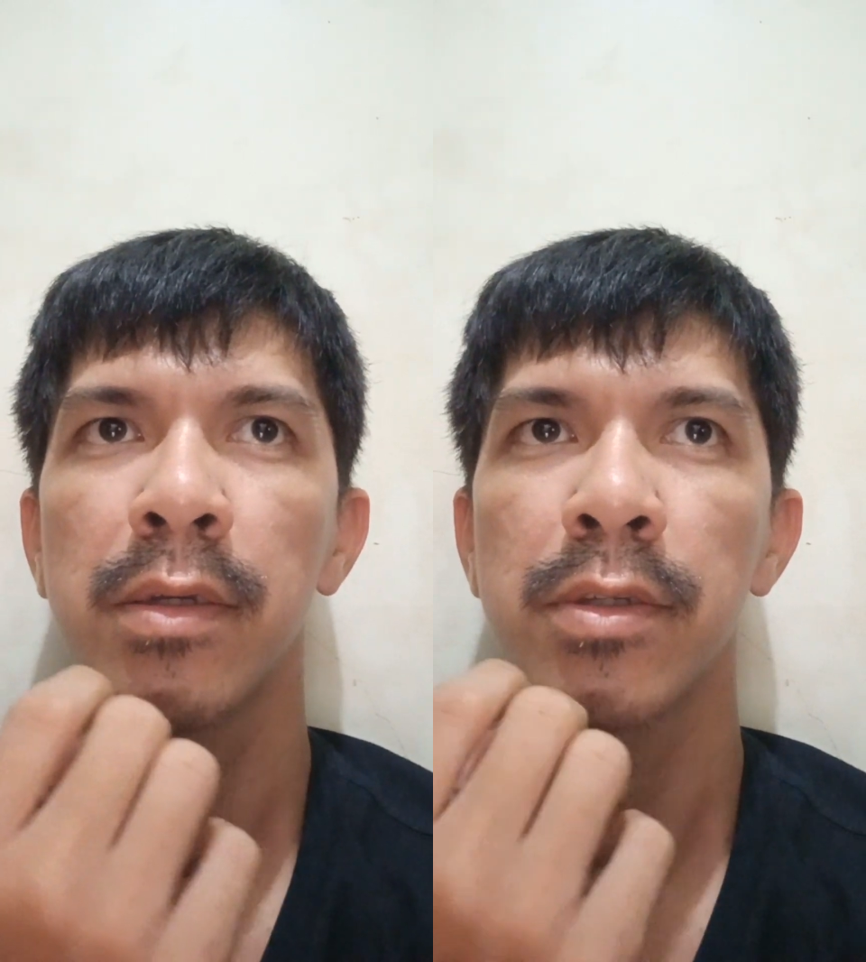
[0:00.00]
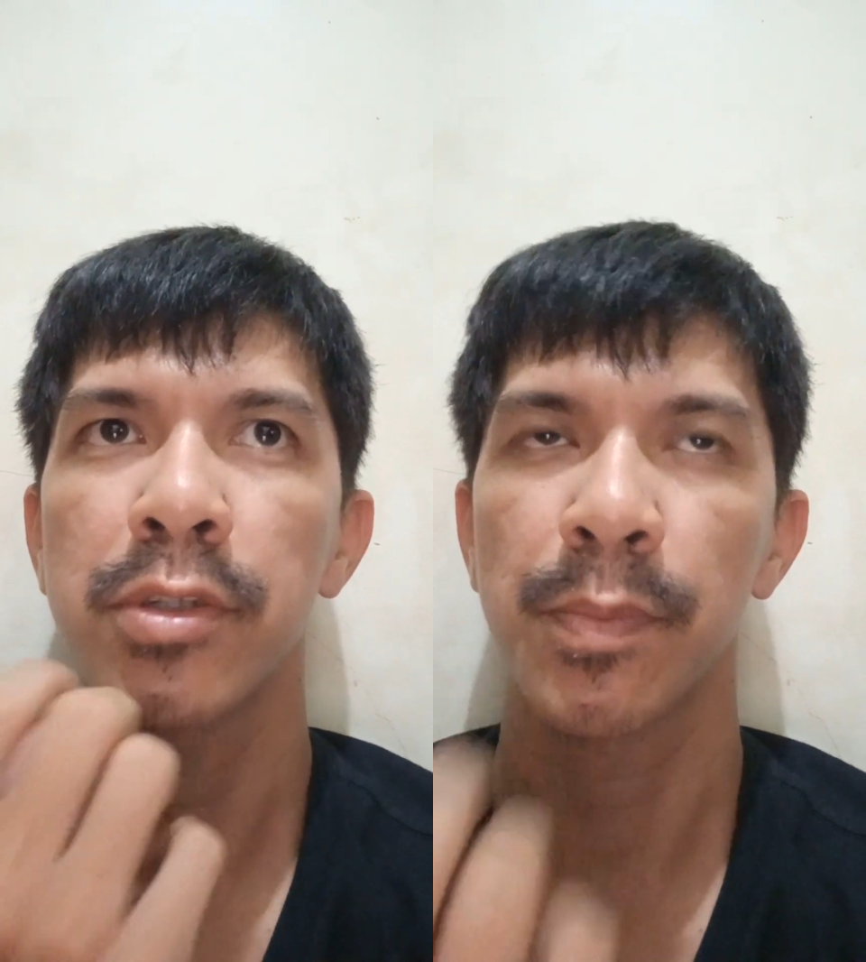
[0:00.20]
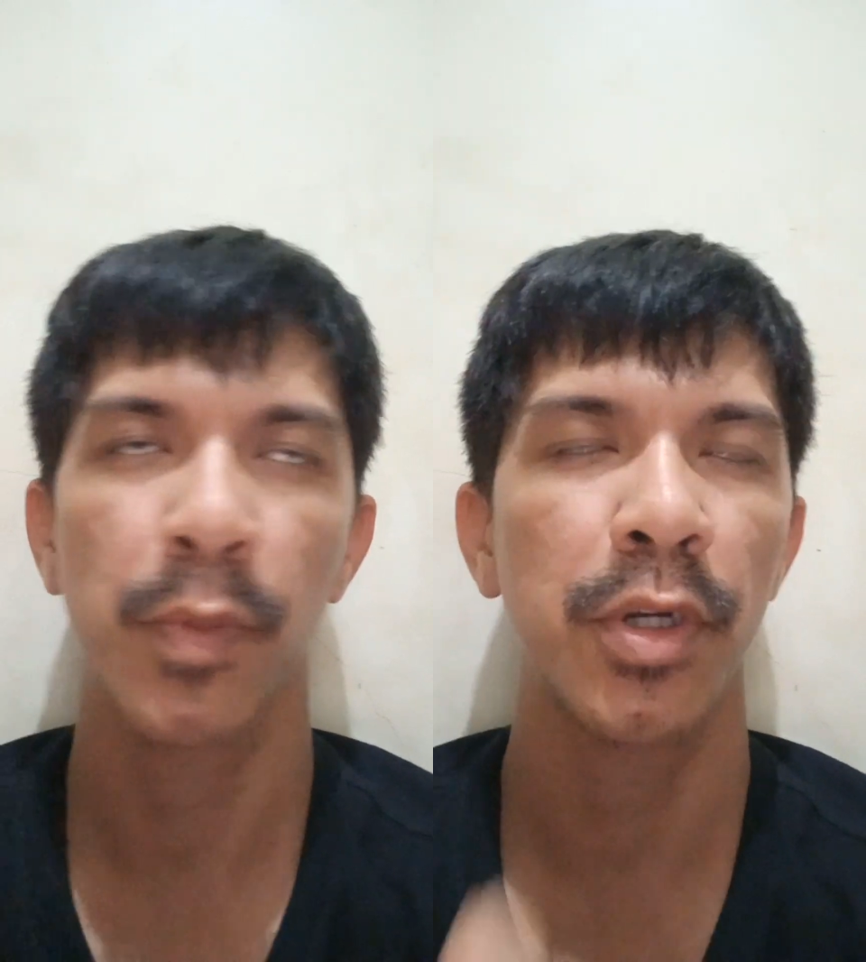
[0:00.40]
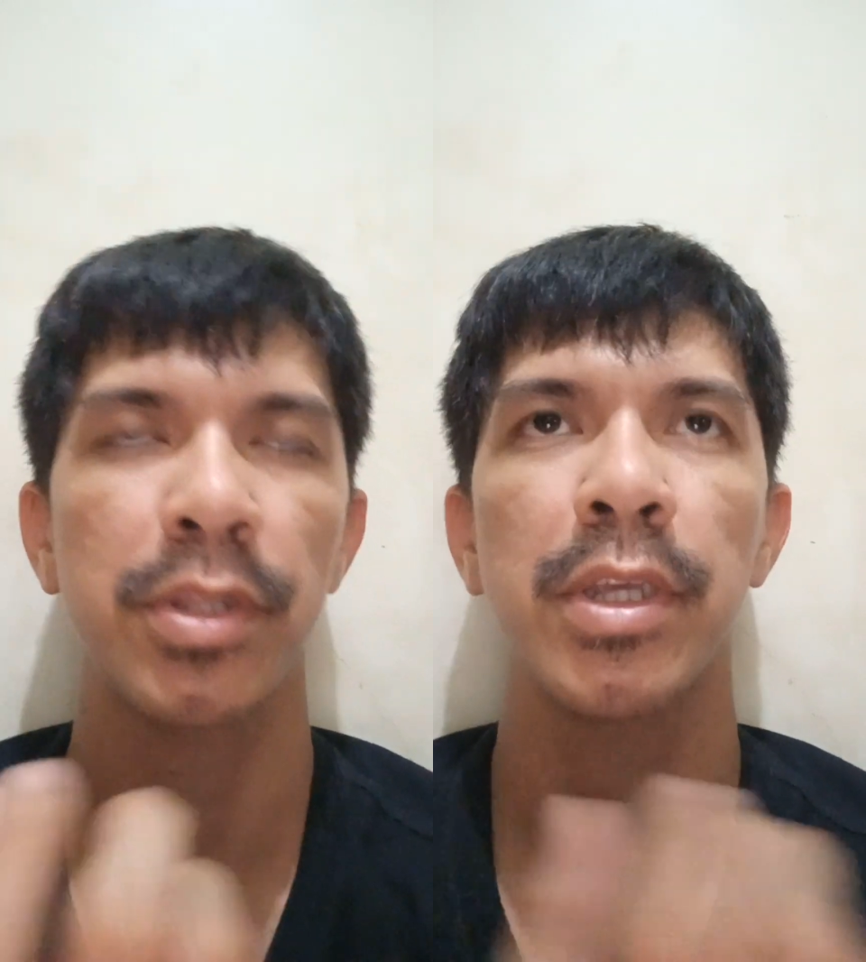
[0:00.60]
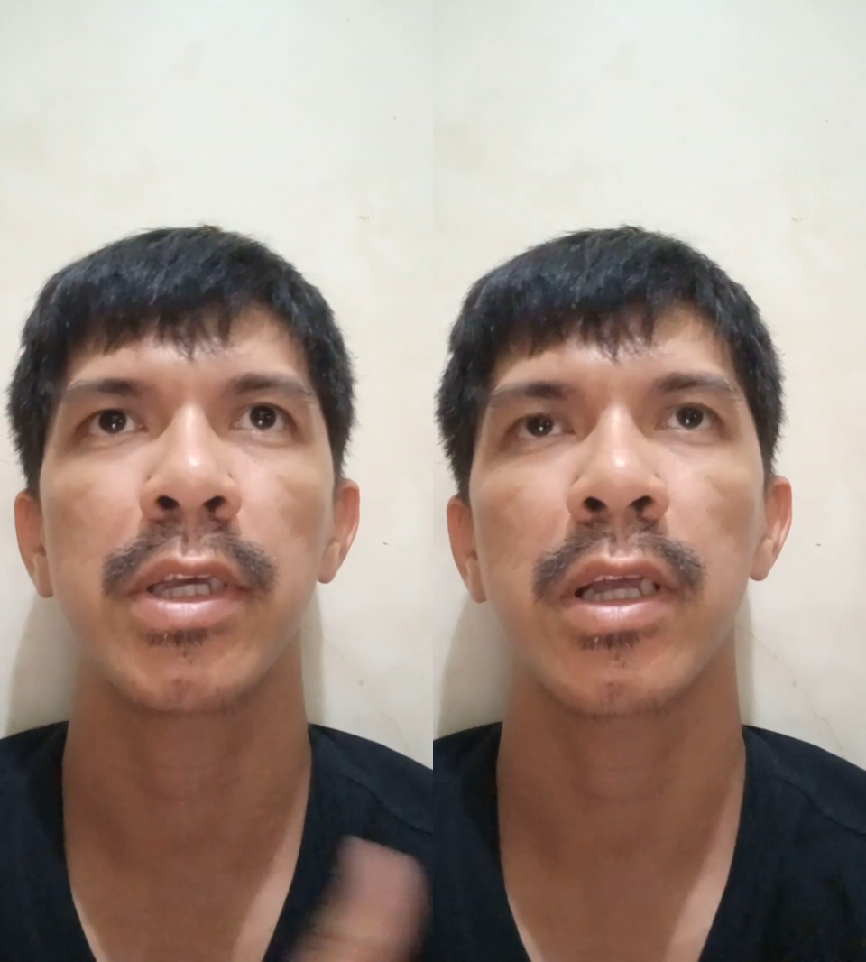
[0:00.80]

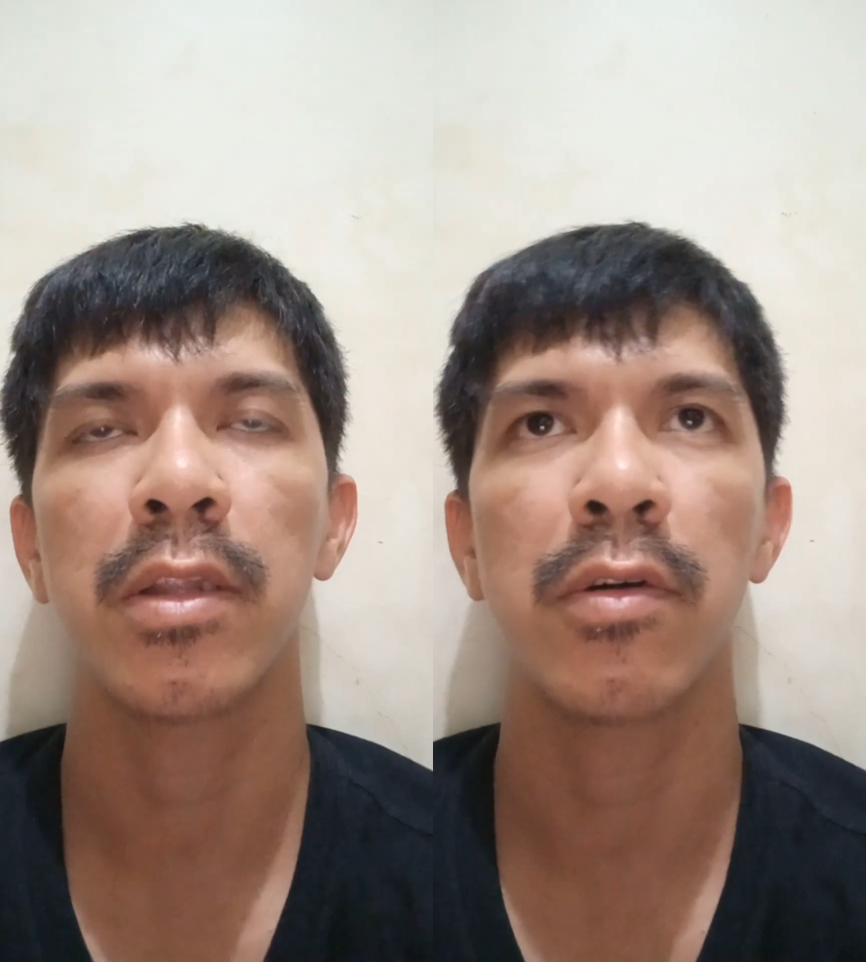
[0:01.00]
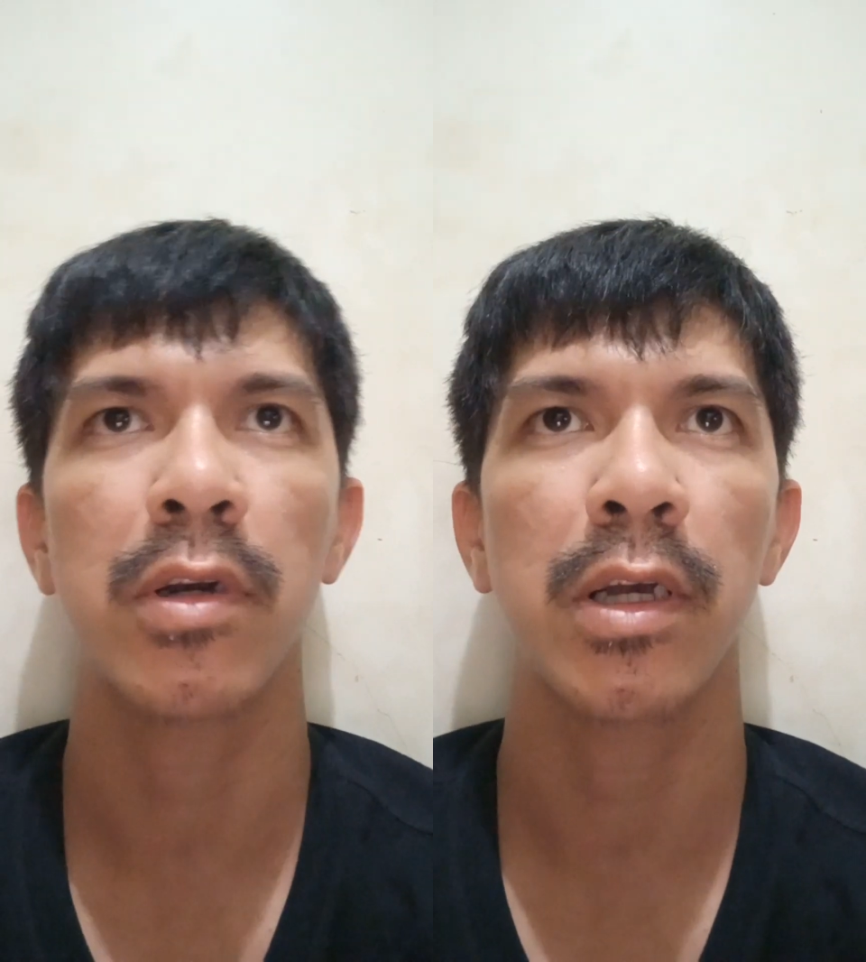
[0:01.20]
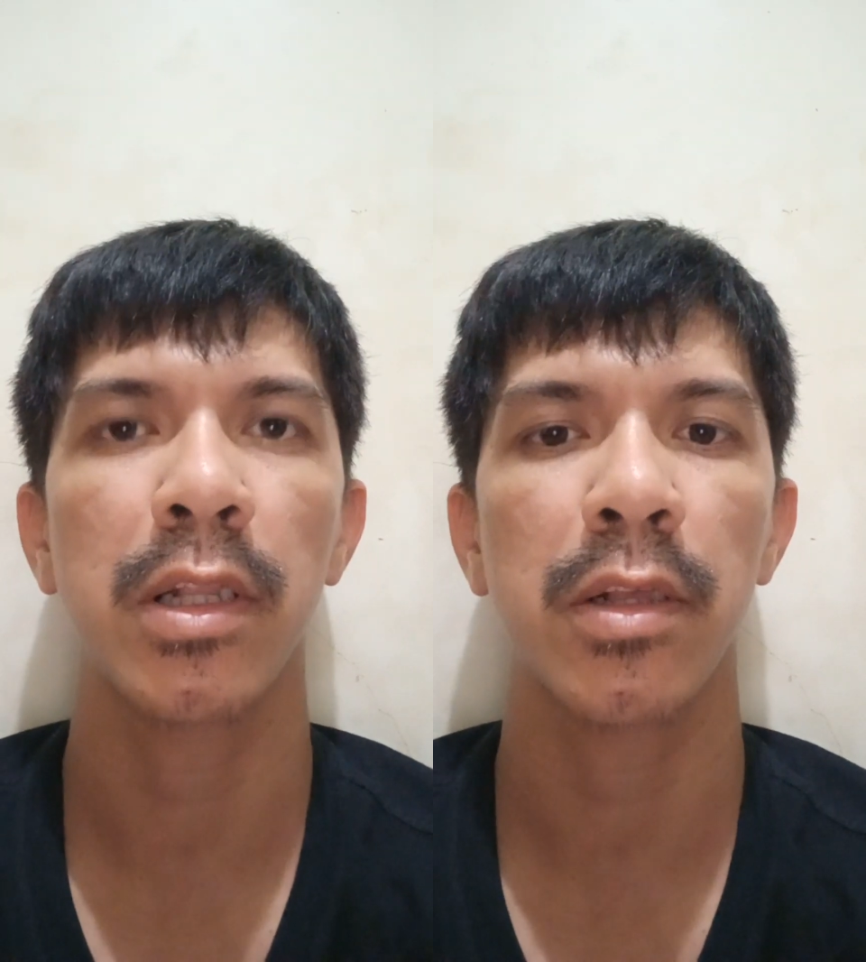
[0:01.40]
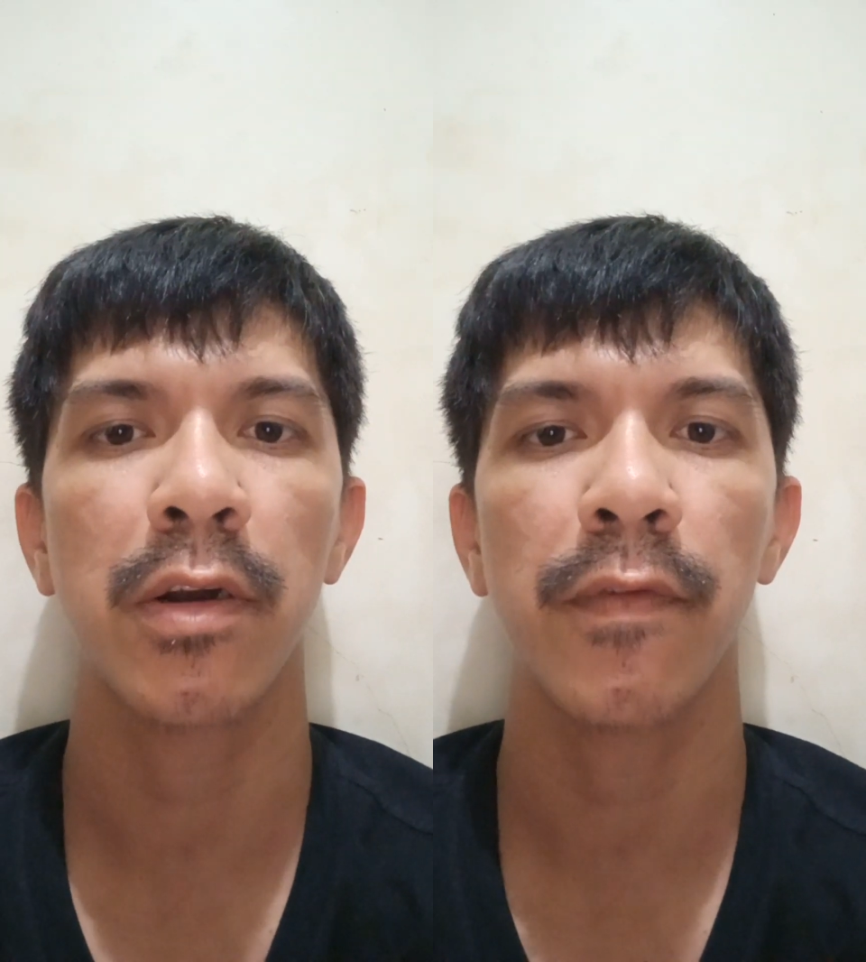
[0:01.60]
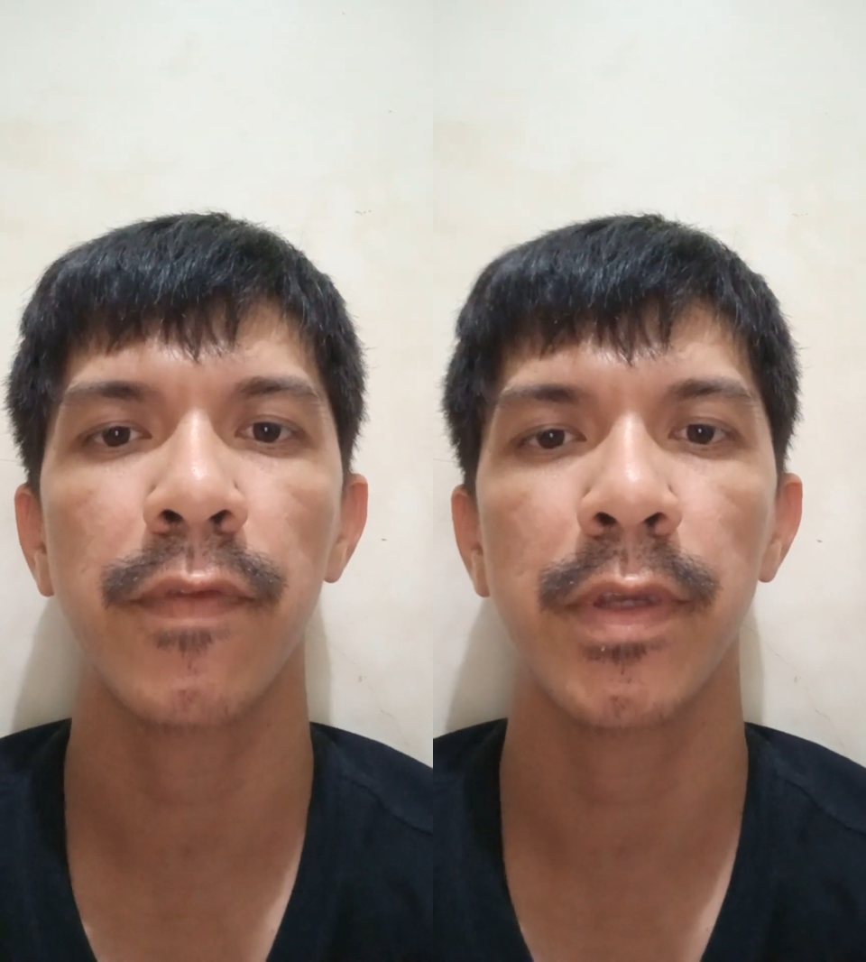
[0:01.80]
supporting a local
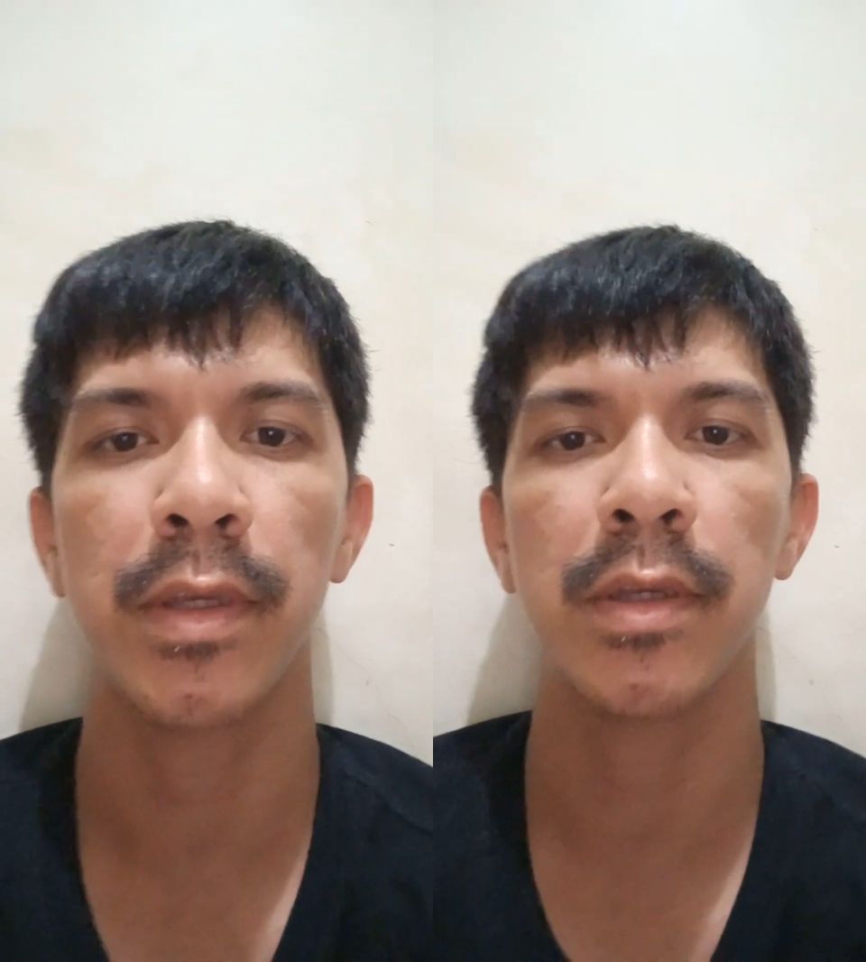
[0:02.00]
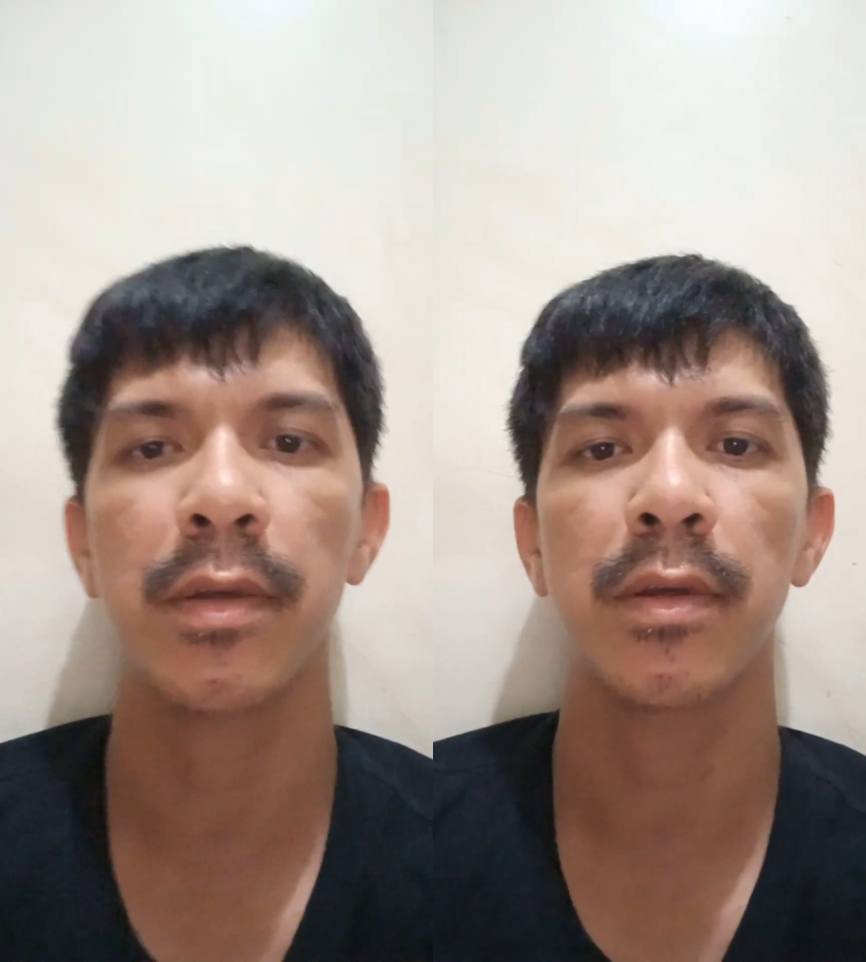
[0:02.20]
coffee,